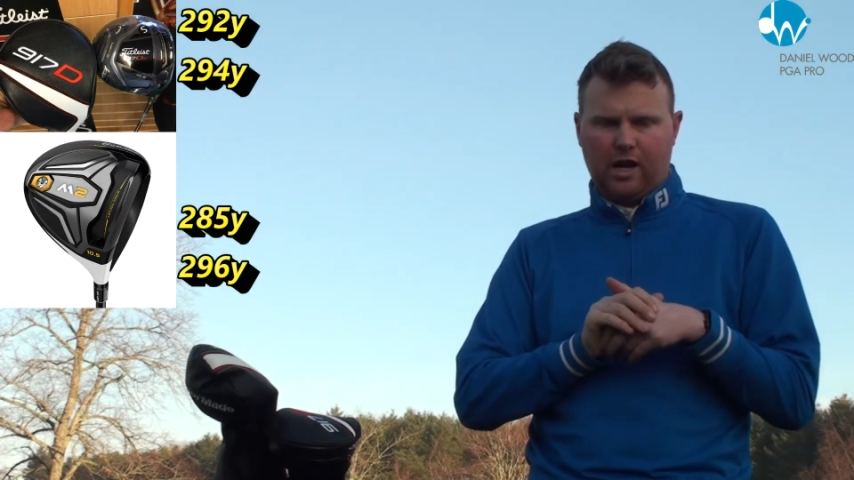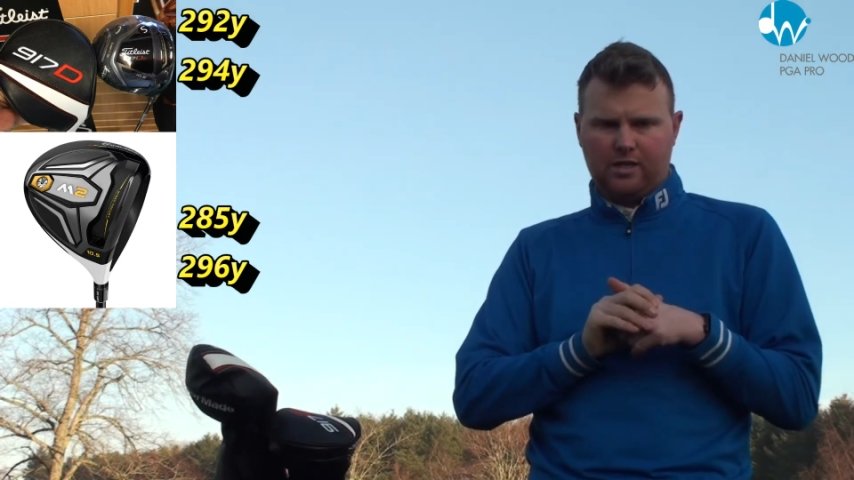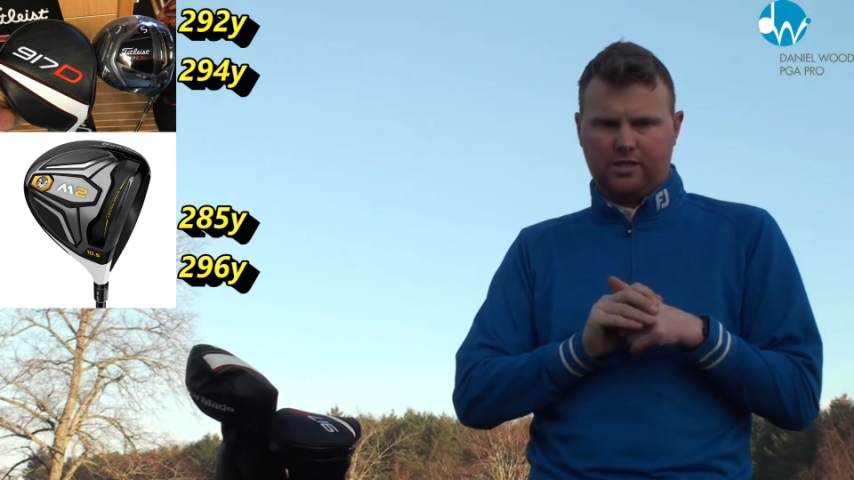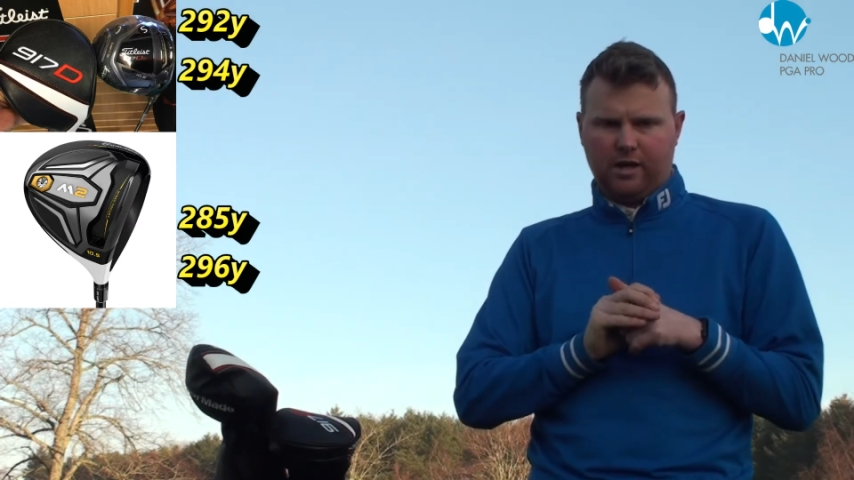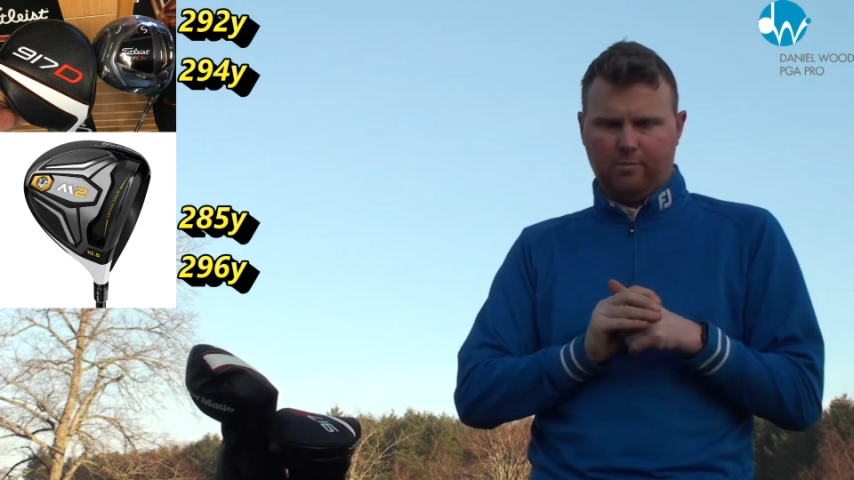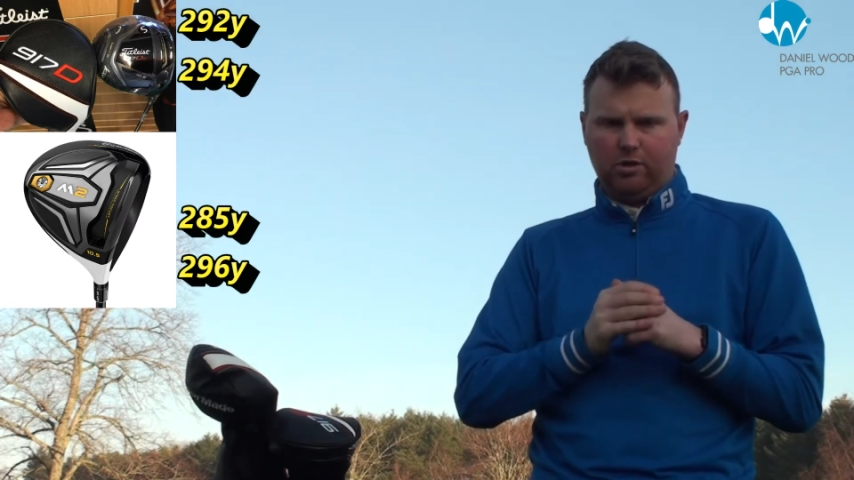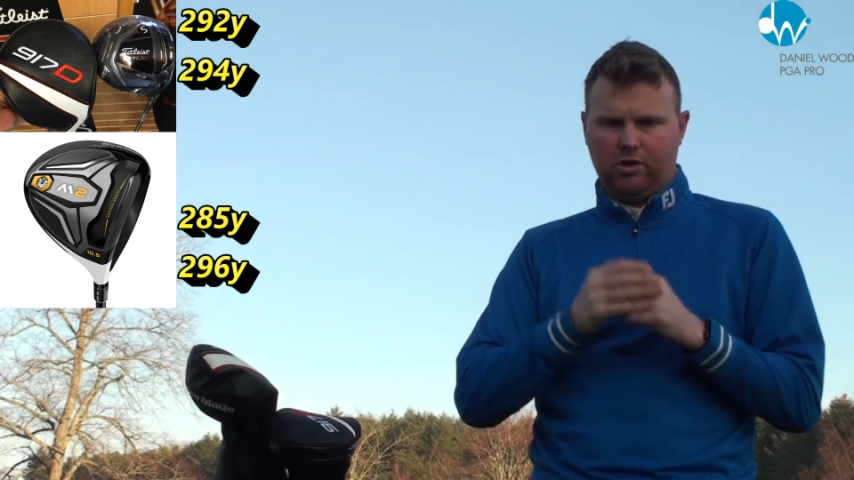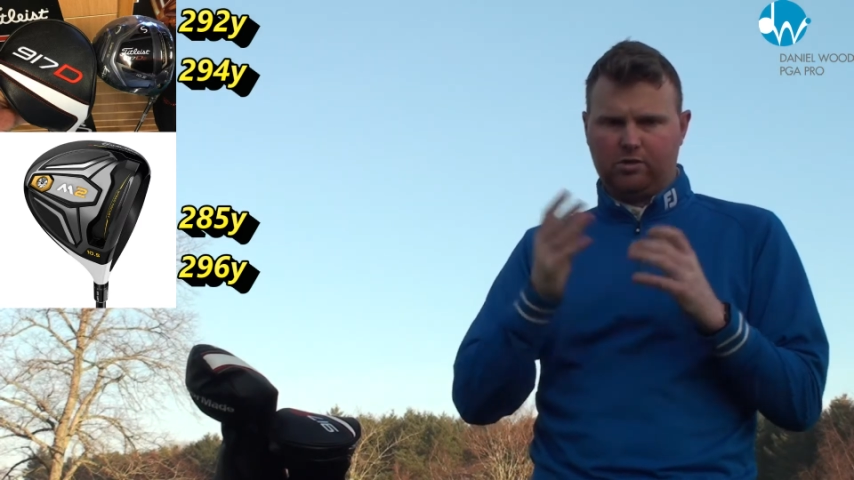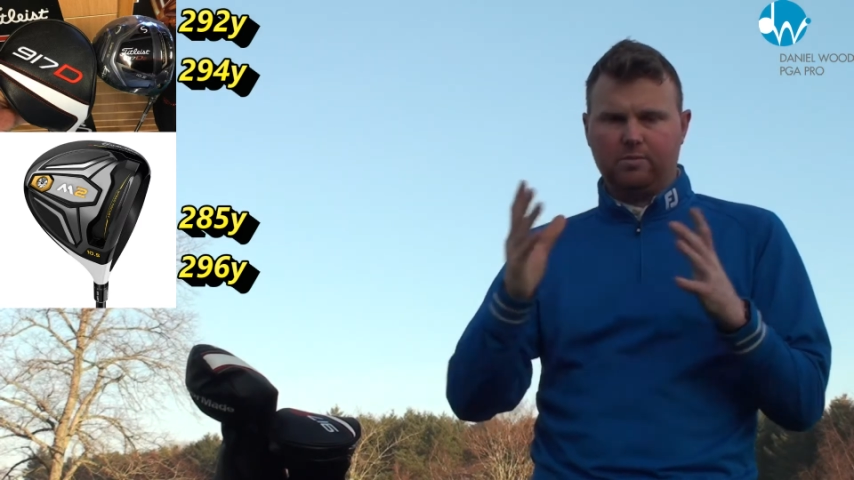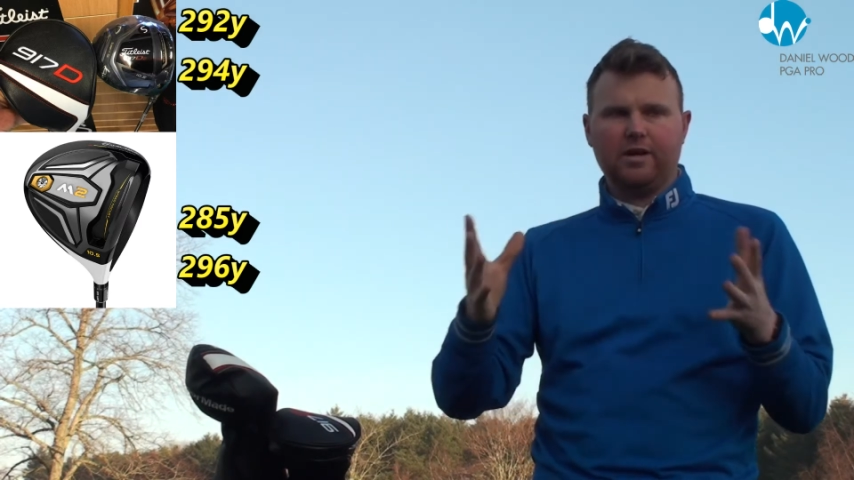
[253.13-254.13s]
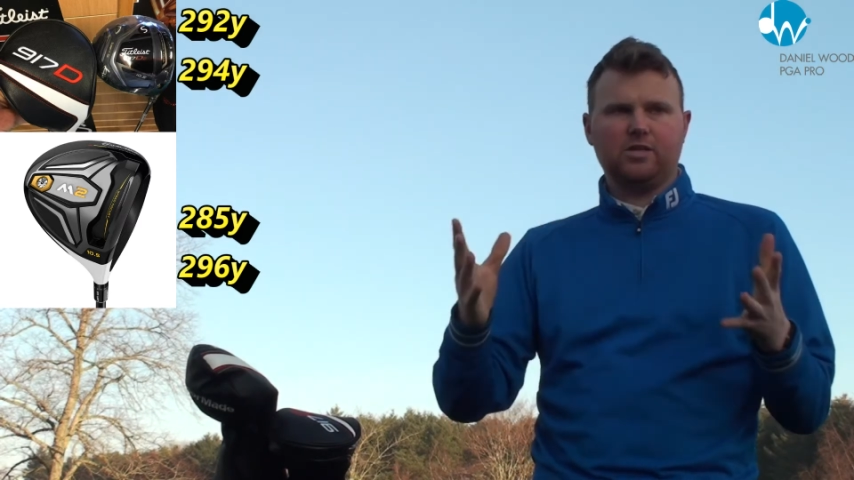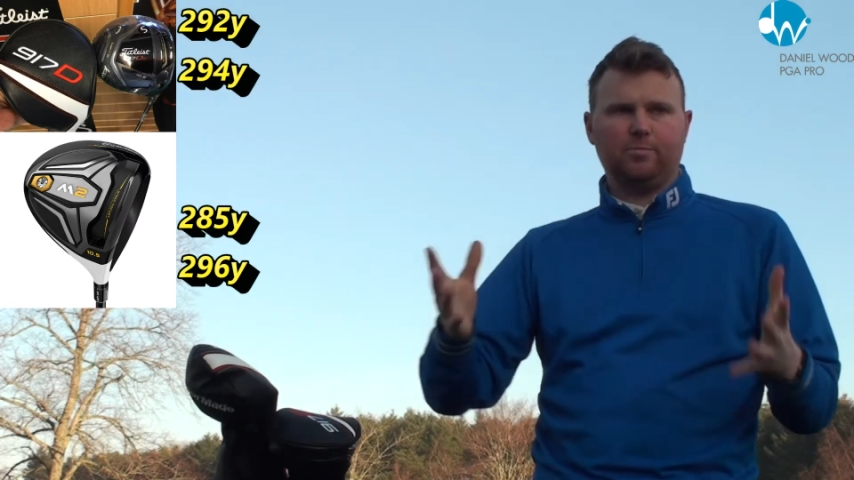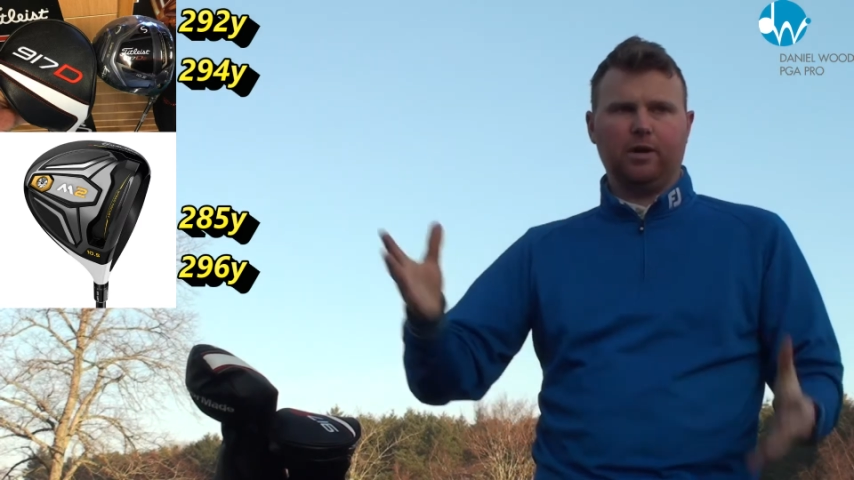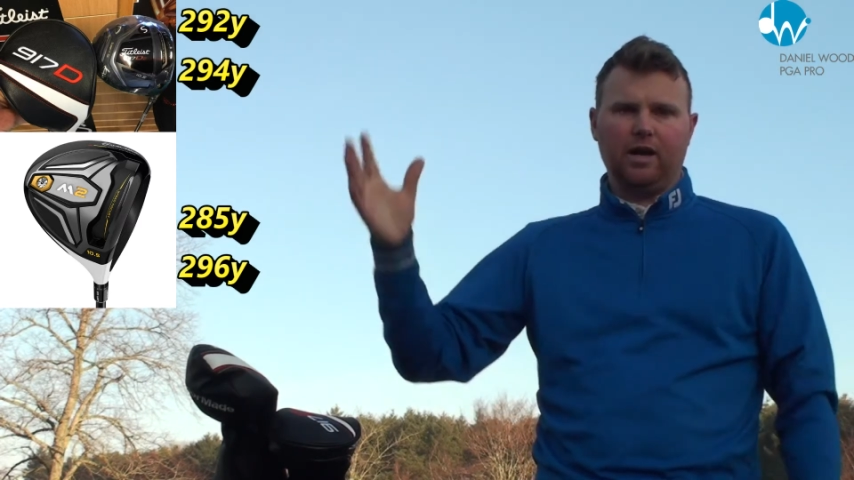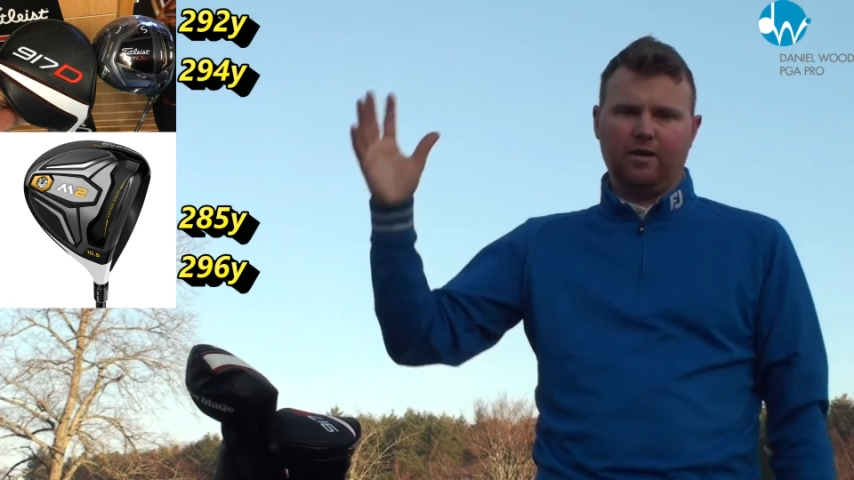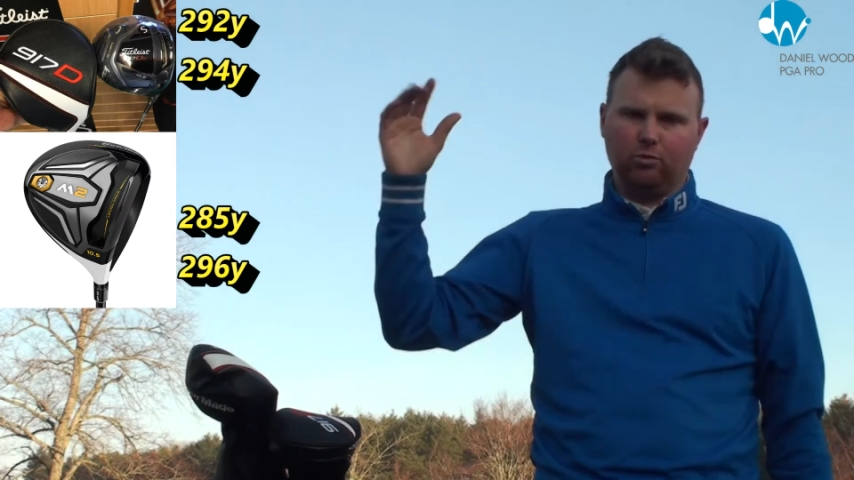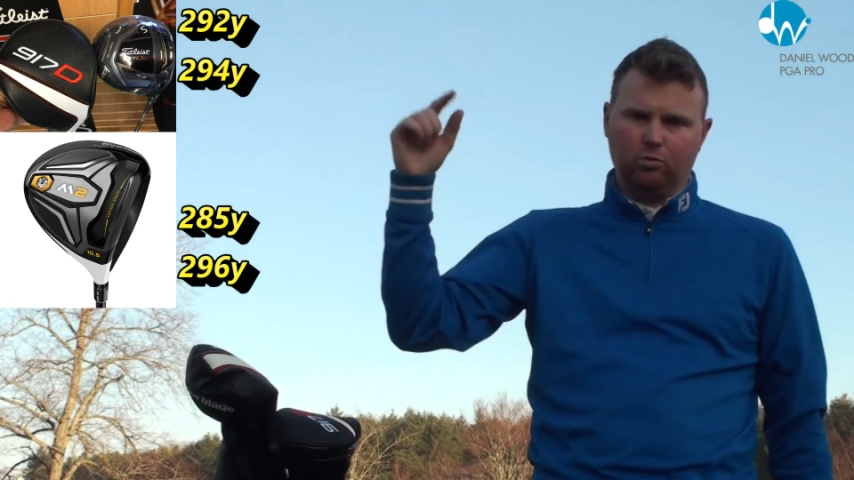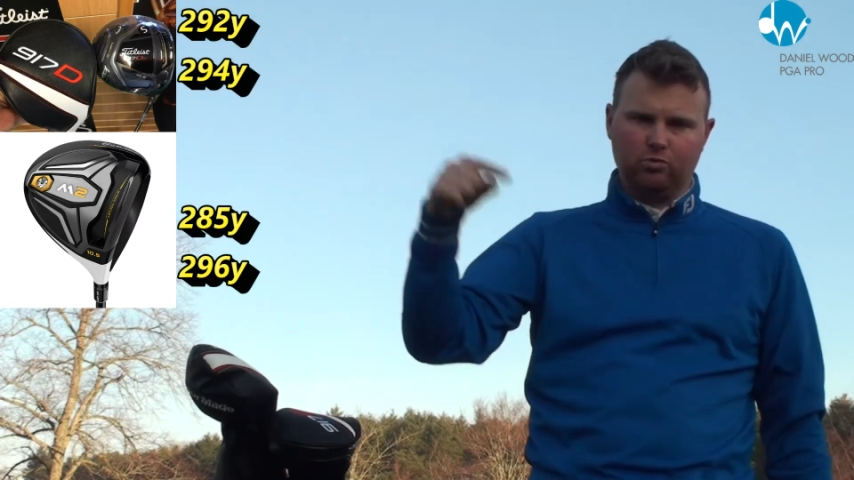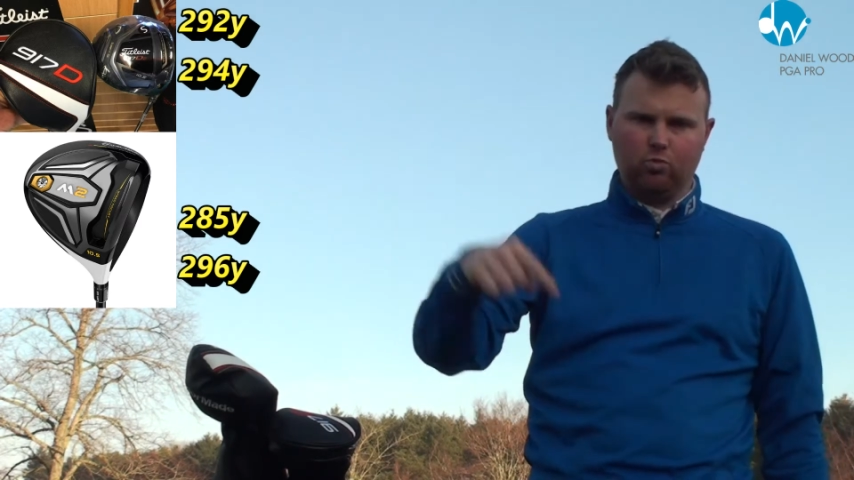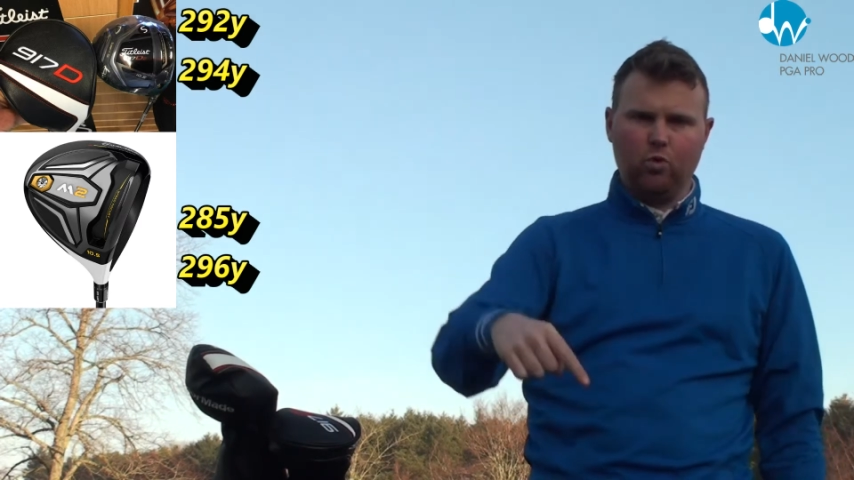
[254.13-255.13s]
last time because my spin level
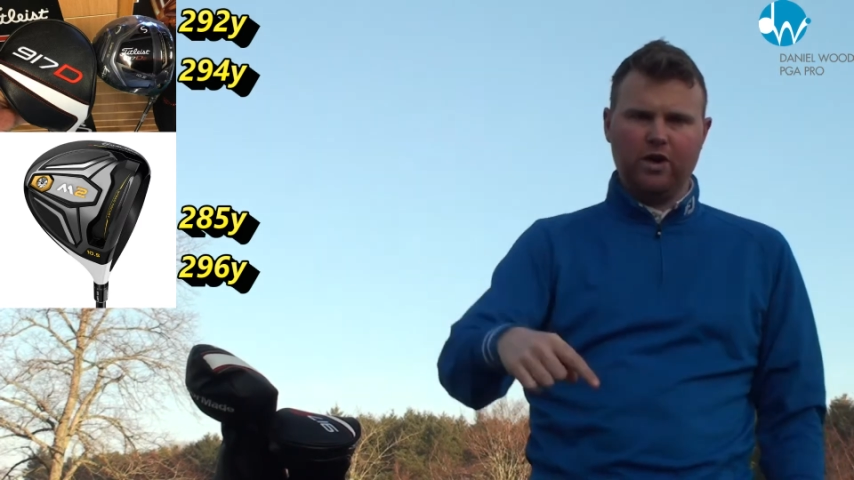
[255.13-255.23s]
was